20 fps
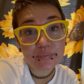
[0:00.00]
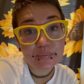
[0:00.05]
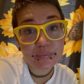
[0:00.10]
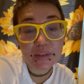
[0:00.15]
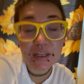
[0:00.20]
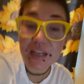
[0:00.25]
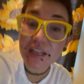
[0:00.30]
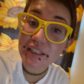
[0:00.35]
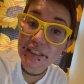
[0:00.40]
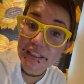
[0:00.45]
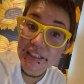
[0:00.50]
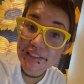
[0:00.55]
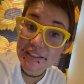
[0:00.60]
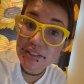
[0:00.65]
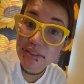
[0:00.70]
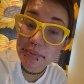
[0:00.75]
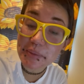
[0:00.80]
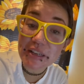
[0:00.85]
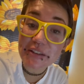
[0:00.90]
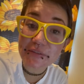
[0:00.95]
Hi guys,
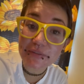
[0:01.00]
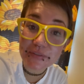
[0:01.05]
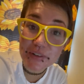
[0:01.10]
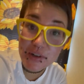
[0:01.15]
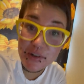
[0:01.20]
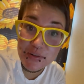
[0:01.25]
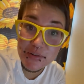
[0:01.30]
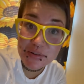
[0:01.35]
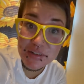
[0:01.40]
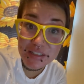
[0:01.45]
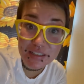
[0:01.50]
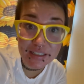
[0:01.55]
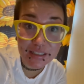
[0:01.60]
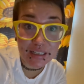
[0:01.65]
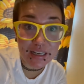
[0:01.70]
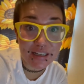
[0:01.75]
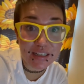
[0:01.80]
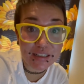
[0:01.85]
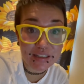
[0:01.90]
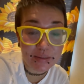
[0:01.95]
so my phone
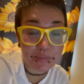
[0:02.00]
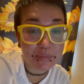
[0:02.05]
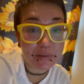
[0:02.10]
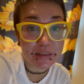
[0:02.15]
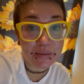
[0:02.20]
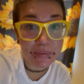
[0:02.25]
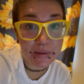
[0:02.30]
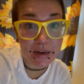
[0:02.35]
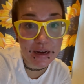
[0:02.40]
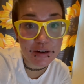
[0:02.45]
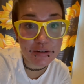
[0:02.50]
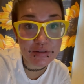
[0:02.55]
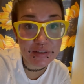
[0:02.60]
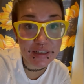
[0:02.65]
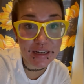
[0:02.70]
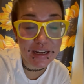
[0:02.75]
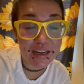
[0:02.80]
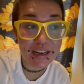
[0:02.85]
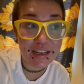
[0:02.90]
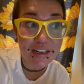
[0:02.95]
decided to blip out
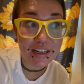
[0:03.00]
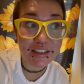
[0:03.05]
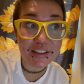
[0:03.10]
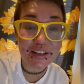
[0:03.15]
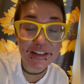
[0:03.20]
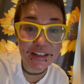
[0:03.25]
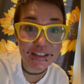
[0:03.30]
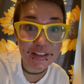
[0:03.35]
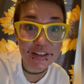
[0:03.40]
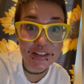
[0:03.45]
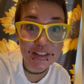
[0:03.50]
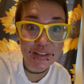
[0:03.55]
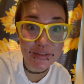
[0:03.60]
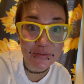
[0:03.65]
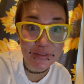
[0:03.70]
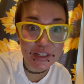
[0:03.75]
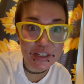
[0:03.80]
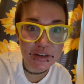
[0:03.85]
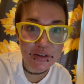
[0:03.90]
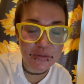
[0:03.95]
and I thought I lost the
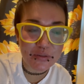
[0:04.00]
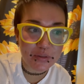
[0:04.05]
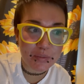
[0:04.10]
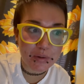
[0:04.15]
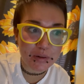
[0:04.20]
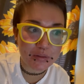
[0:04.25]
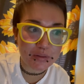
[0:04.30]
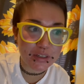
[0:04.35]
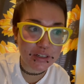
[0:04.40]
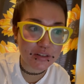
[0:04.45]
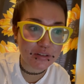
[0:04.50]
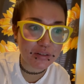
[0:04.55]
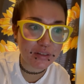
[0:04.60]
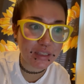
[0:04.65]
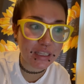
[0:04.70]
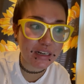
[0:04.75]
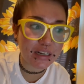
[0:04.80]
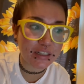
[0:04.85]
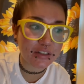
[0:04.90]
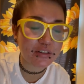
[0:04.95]
video from earlier.
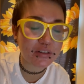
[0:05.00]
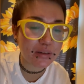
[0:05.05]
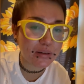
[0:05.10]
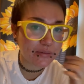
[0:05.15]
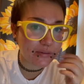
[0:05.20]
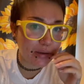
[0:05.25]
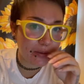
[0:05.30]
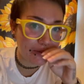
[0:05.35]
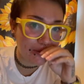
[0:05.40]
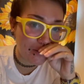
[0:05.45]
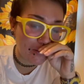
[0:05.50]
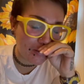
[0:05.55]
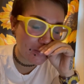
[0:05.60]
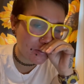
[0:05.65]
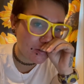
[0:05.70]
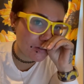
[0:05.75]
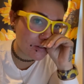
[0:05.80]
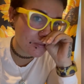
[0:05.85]
Then I turned off my phone and turned it